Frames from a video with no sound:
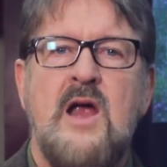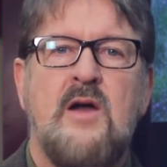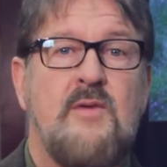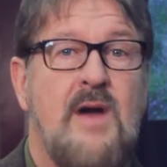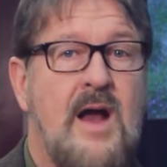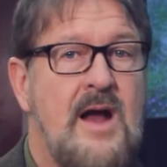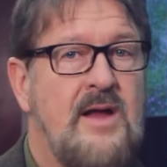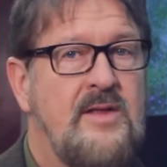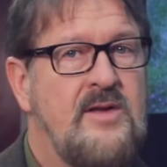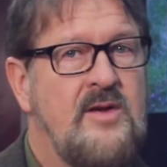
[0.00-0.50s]

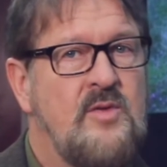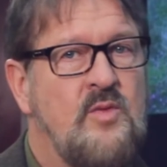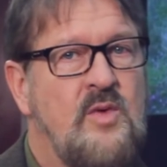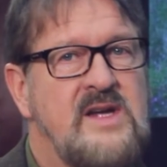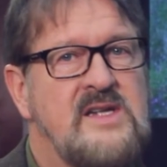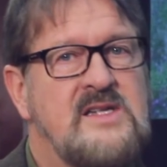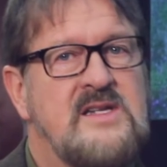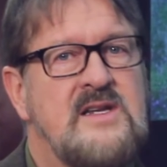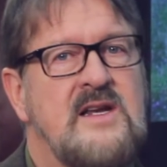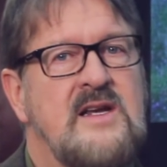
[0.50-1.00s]
rather than
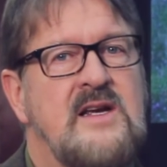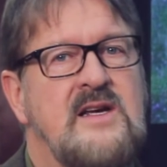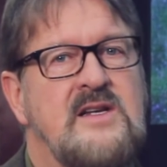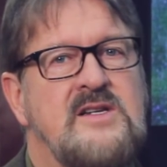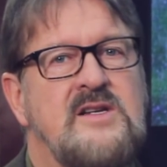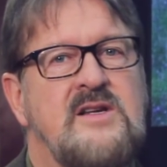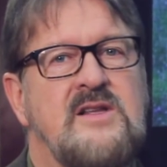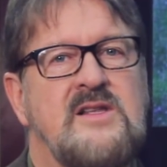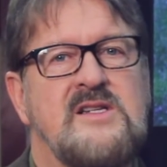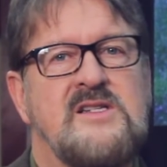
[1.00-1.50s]
wasting it
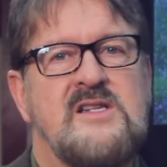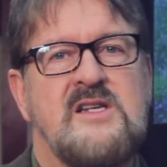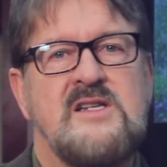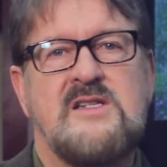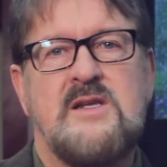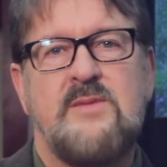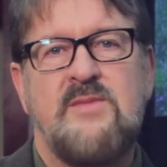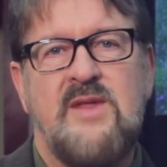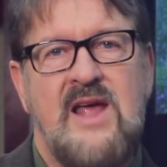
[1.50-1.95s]
to the system.